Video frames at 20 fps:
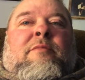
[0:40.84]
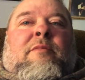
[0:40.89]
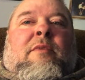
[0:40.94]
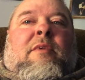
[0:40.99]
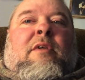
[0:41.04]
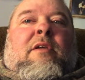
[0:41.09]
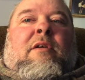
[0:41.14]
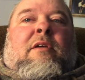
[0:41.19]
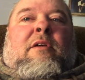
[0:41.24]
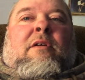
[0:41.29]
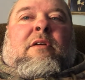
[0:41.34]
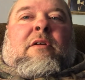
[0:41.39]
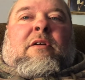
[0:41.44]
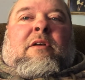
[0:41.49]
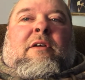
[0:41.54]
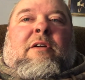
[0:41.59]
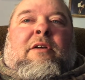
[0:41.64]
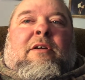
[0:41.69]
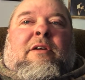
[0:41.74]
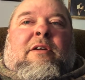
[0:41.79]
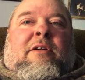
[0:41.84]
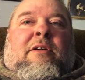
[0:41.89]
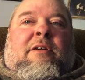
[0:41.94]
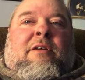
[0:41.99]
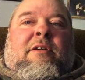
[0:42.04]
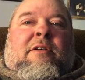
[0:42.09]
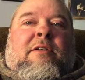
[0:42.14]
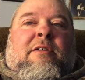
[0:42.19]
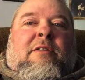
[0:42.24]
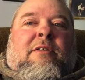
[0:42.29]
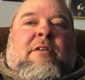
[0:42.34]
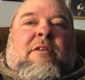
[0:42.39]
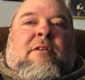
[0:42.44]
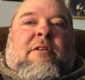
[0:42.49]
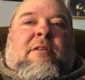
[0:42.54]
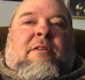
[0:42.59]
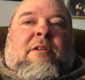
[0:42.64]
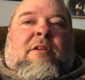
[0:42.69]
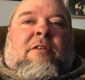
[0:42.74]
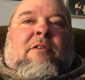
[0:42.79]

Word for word: Uh, now